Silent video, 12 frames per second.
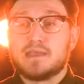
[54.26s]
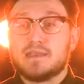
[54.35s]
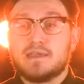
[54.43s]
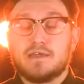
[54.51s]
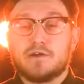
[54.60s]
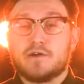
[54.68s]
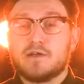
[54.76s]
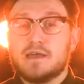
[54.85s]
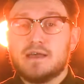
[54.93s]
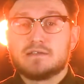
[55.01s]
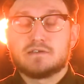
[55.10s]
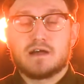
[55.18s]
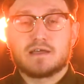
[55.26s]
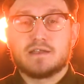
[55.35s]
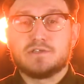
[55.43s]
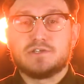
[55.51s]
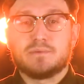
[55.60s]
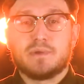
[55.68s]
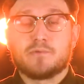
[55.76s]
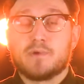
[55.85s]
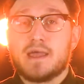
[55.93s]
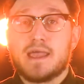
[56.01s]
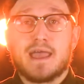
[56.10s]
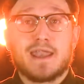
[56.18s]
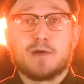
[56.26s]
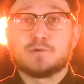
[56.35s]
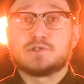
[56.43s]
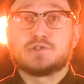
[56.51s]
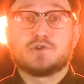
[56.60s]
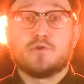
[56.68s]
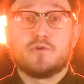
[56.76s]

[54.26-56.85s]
in here, talking to Jim and Ray, and I was so